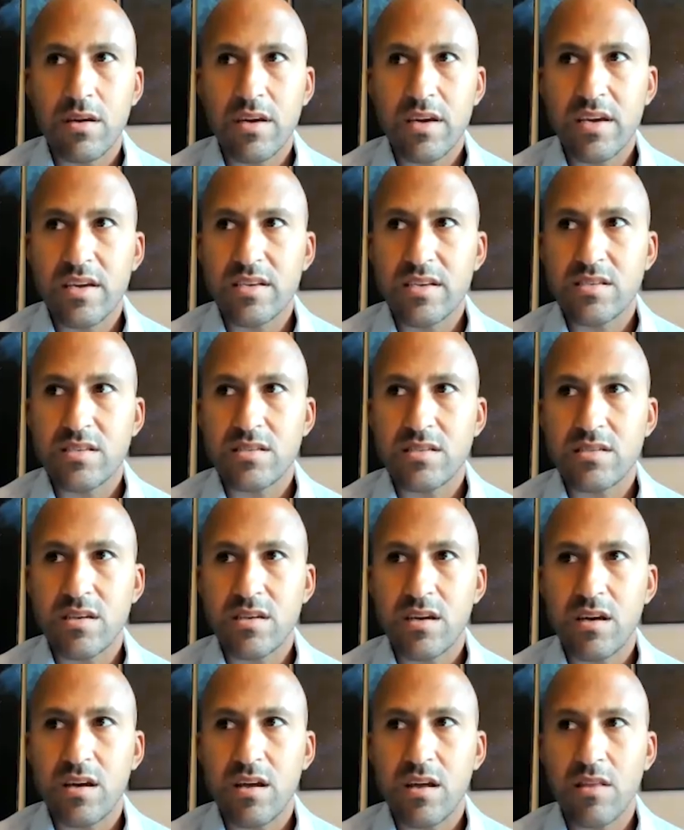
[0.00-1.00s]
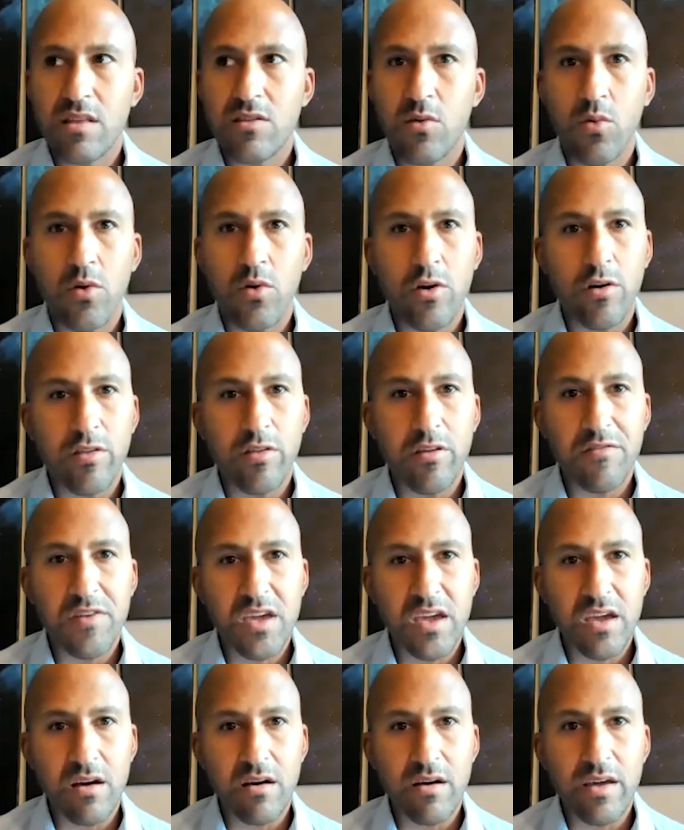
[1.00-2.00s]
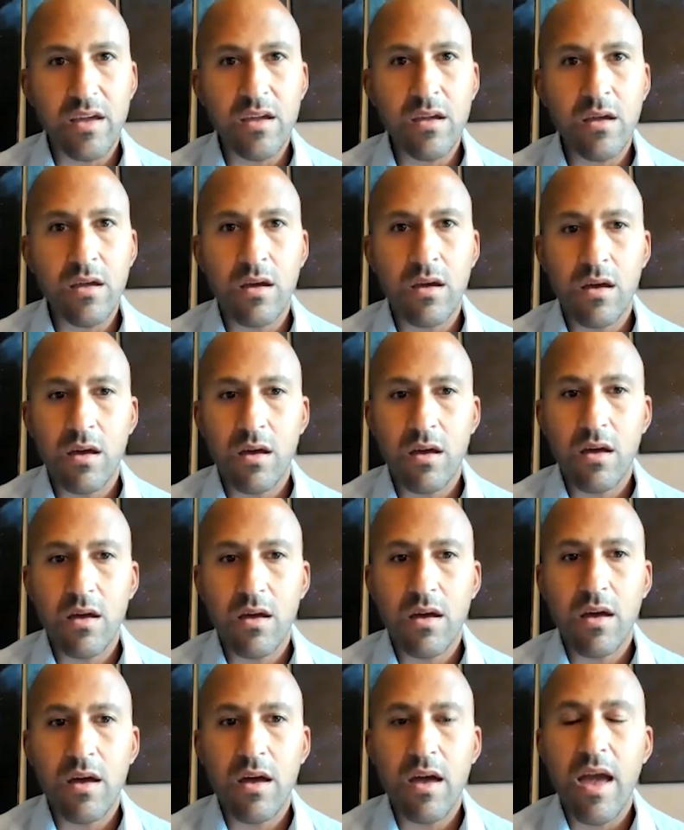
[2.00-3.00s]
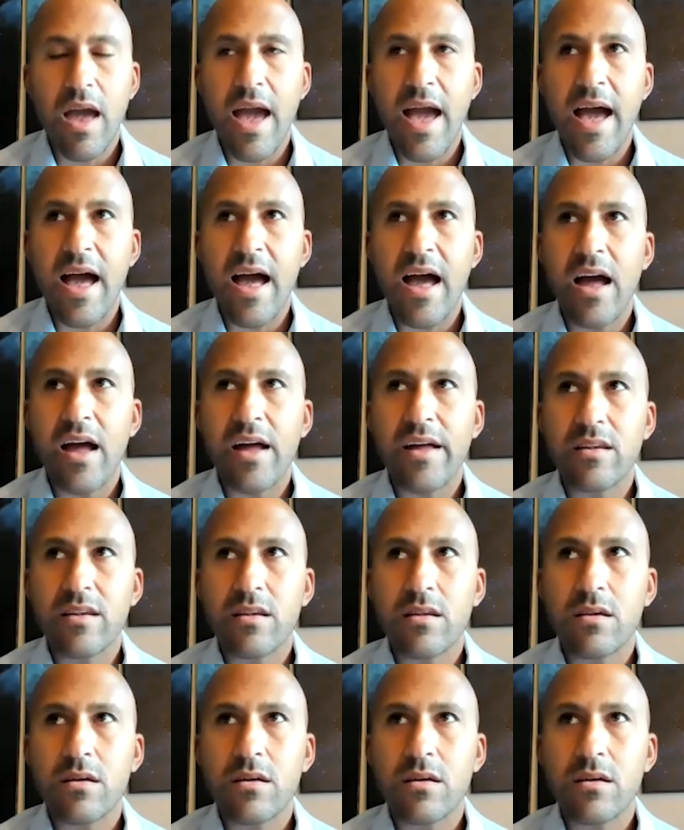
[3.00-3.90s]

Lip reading: is in the world of healing and